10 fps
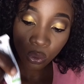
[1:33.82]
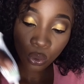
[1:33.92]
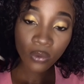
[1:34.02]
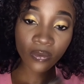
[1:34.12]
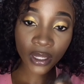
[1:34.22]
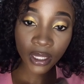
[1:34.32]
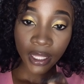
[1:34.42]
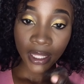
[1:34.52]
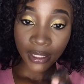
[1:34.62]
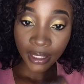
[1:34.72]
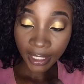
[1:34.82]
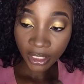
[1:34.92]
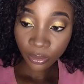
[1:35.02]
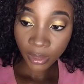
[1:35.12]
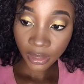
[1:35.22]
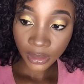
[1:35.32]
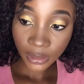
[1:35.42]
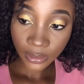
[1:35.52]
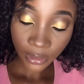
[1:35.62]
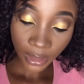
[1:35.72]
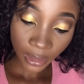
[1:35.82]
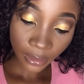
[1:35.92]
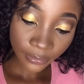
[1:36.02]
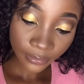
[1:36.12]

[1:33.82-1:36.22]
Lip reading: over the lash band. Okay,